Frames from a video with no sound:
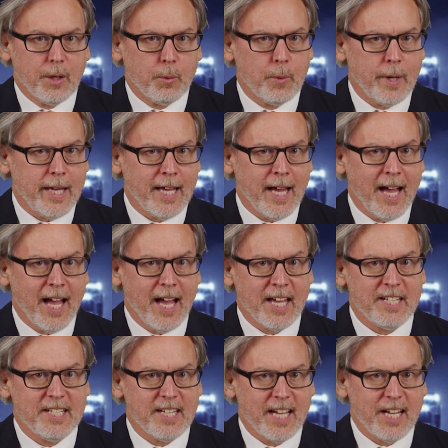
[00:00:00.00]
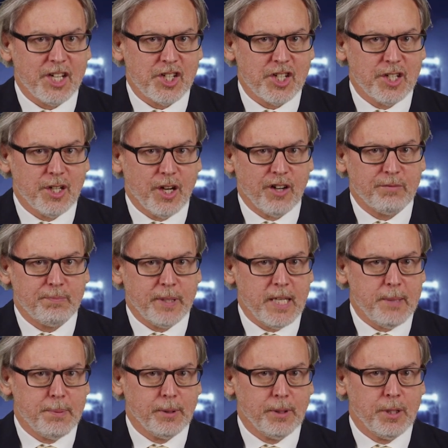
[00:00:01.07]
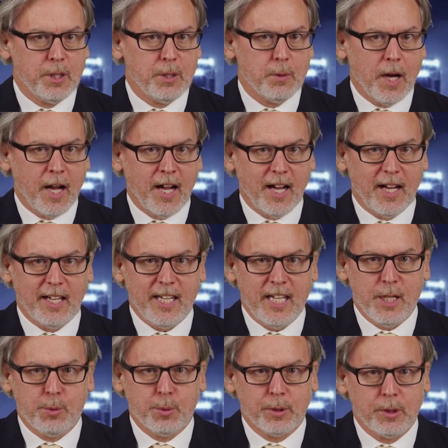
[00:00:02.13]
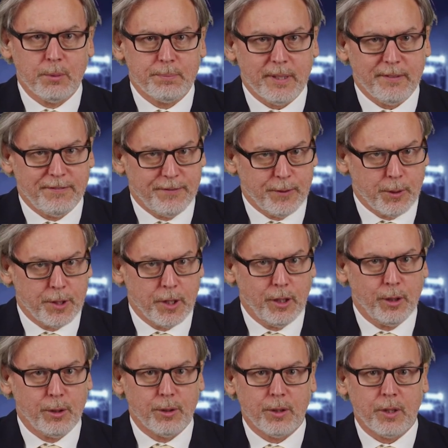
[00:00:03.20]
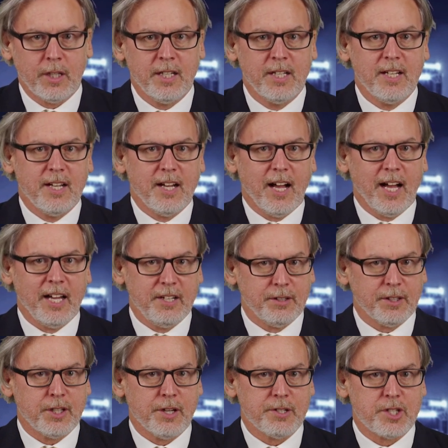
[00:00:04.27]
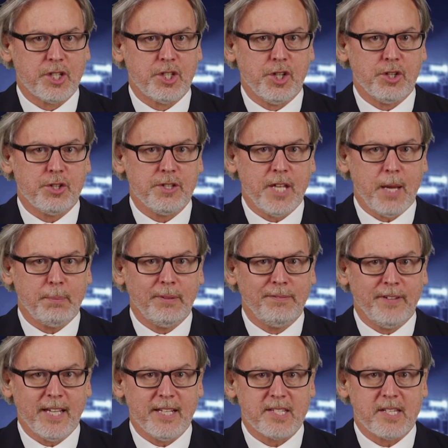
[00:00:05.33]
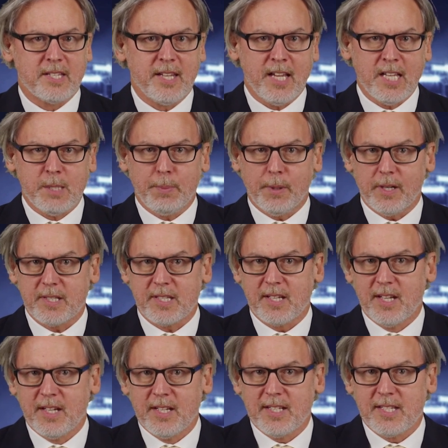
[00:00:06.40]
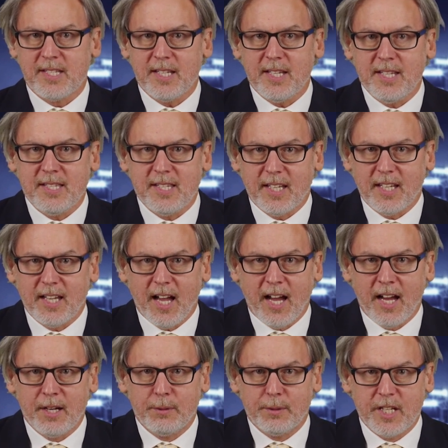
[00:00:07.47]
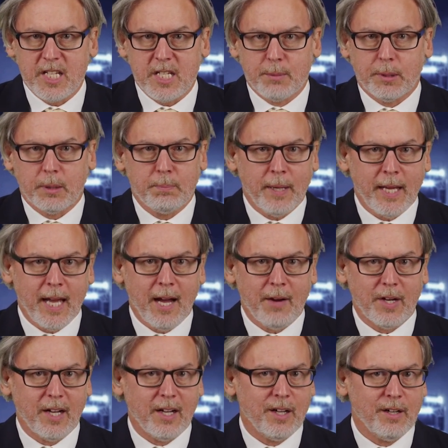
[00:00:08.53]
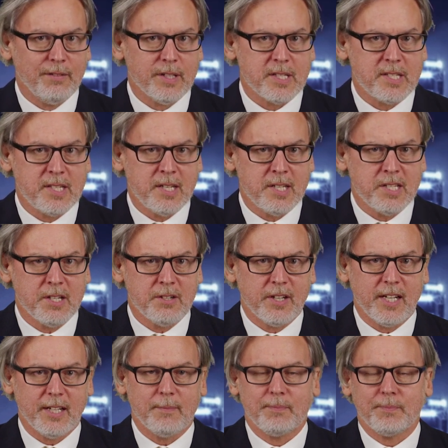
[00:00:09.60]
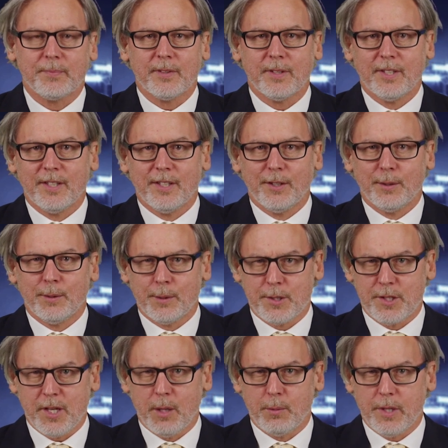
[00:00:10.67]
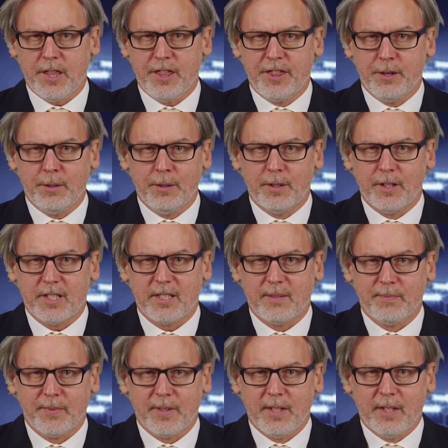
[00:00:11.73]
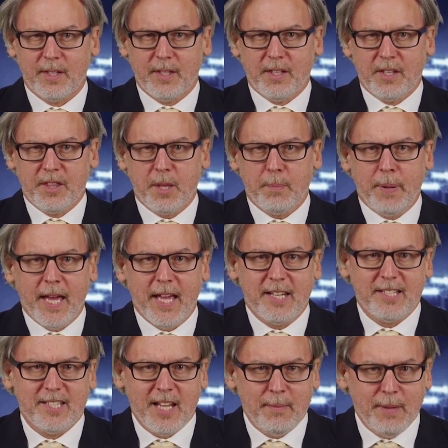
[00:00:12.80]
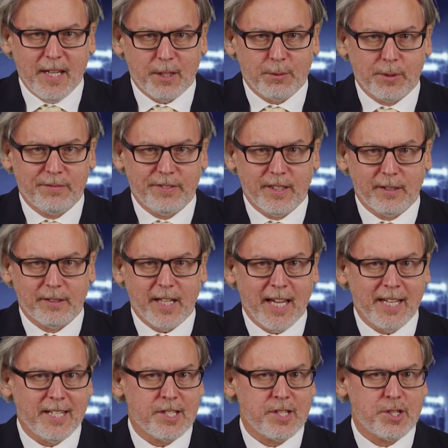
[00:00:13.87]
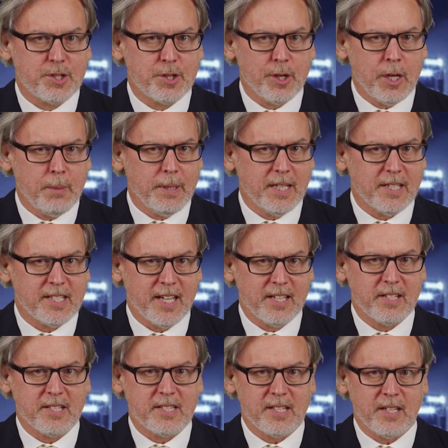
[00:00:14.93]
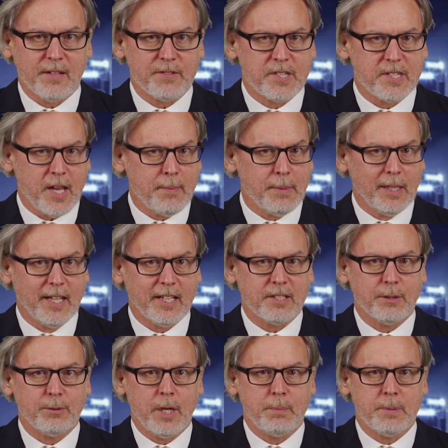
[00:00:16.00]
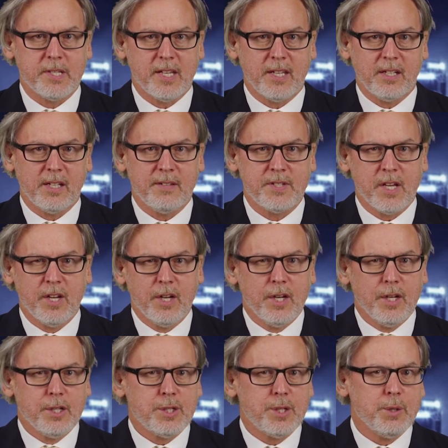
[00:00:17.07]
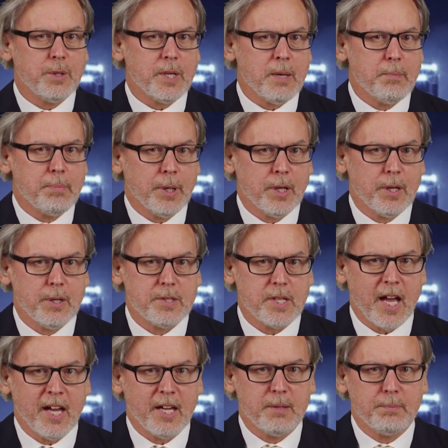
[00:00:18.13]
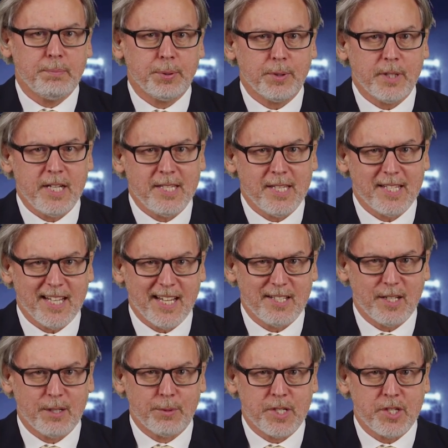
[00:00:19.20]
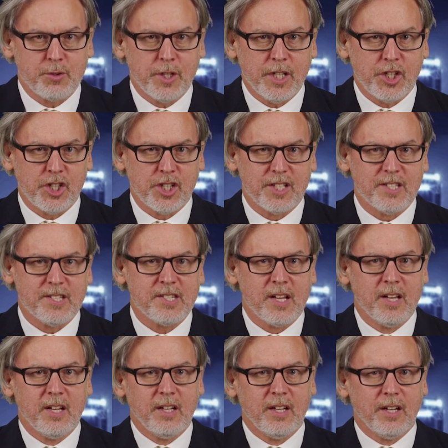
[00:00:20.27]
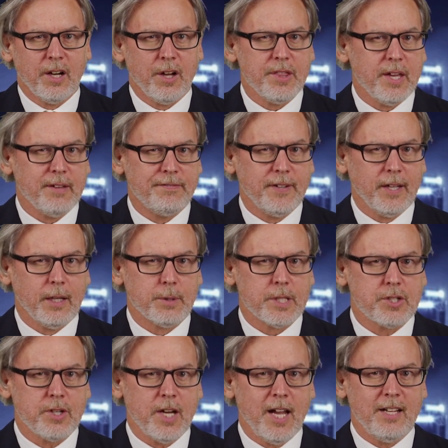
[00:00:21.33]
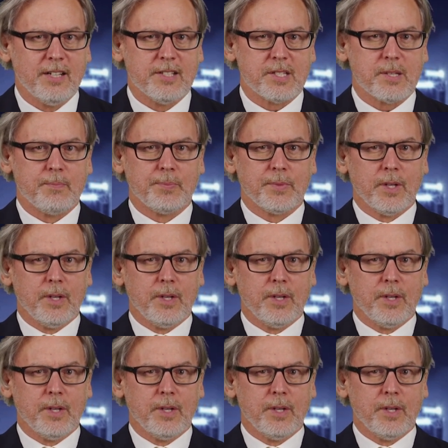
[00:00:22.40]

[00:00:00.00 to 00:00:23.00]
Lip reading: We are a nation of people who are equal before the law under a constitution that prevents despots seizing unreasonable power over the citizenry. Or so we thought. The pandemic revealed a disturbing tendency of some elected representatives to impose unprecedented restrictions on their fellow Australians.